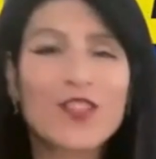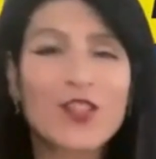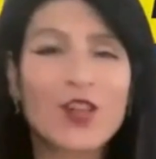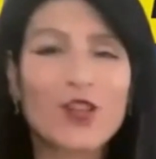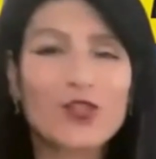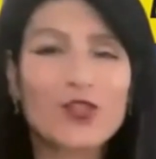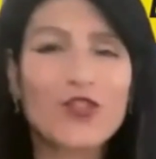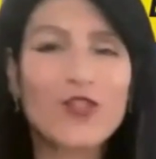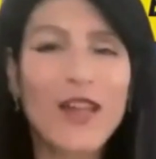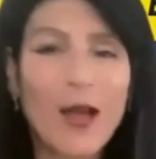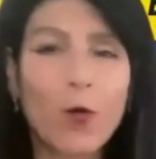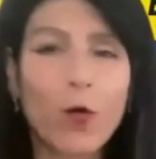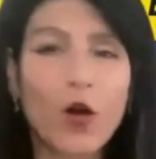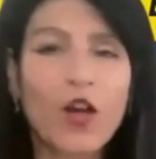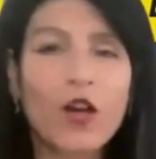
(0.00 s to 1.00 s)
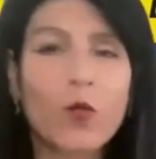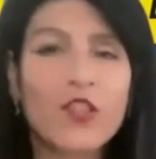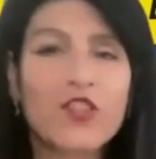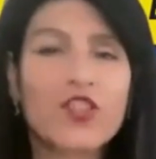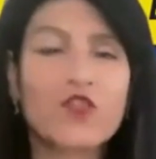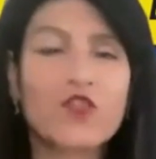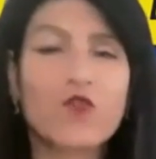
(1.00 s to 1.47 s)
and Culture Network,
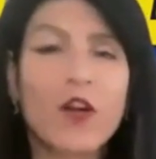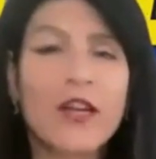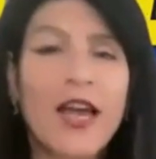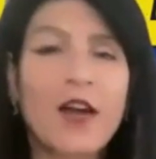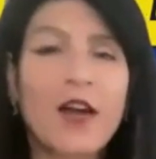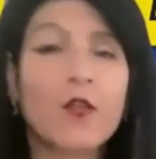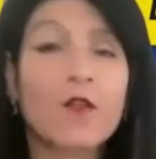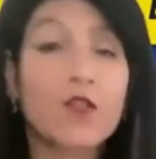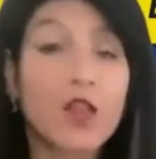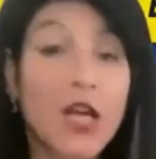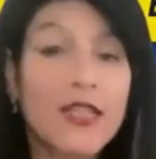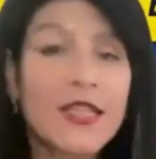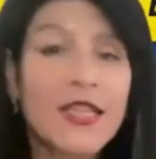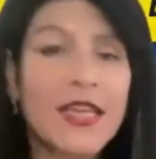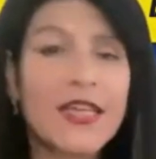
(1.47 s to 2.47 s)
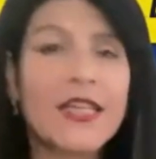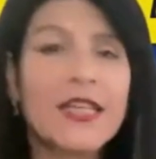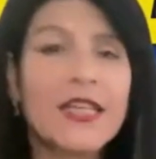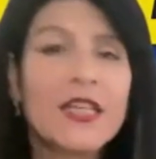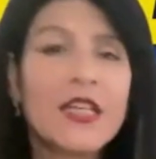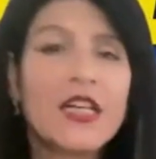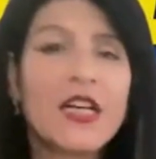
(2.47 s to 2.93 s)
which is run out of London,
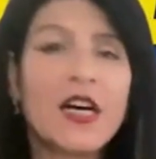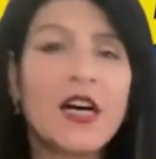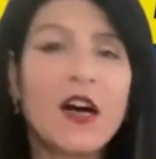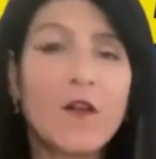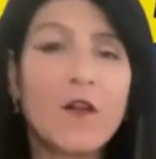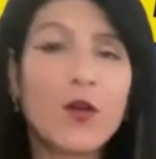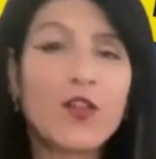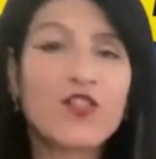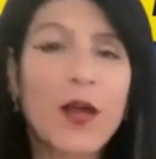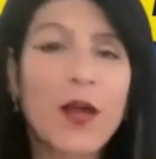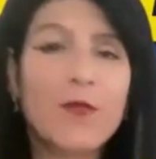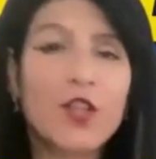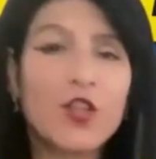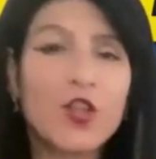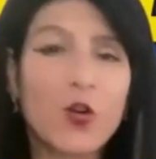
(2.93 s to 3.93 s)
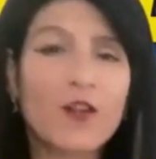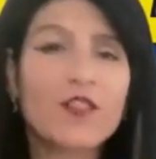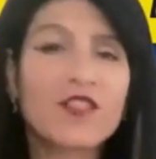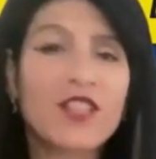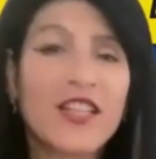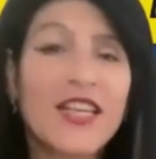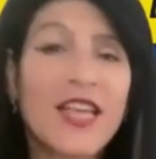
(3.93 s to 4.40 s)
of which I'm the New York
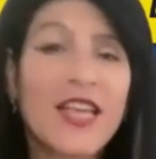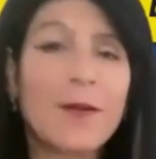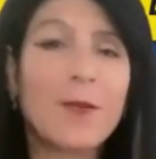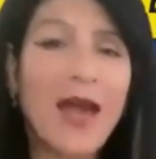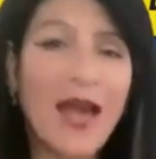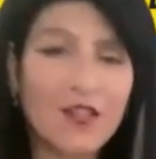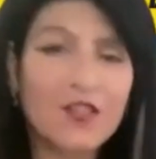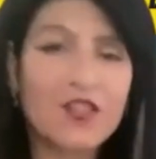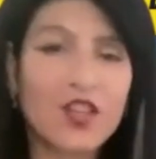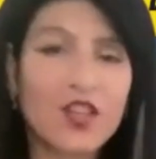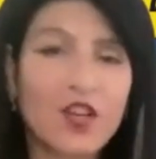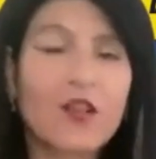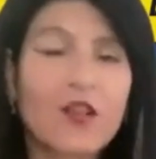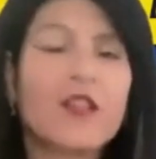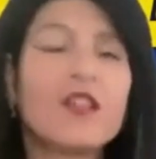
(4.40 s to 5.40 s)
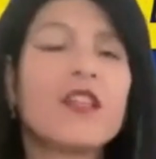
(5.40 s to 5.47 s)
City ambassador.